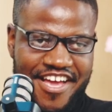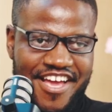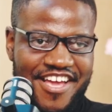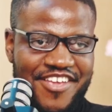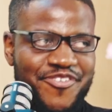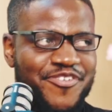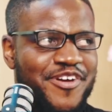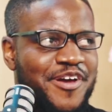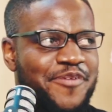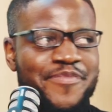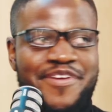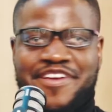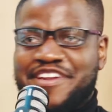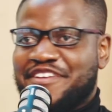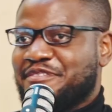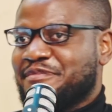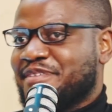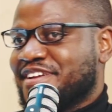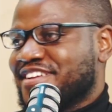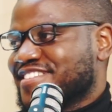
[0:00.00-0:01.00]
And you come here and
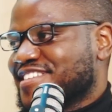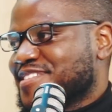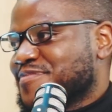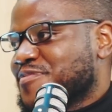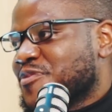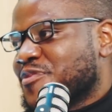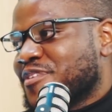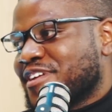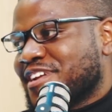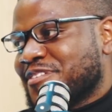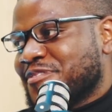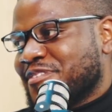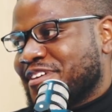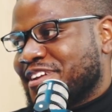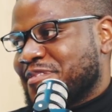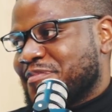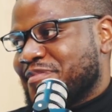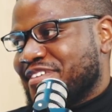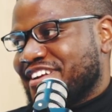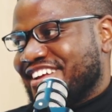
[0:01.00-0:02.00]
everybody says, Mukwere,
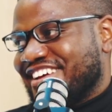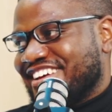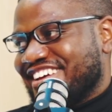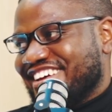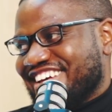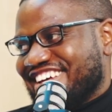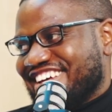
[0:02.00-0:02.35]
kwere, brother.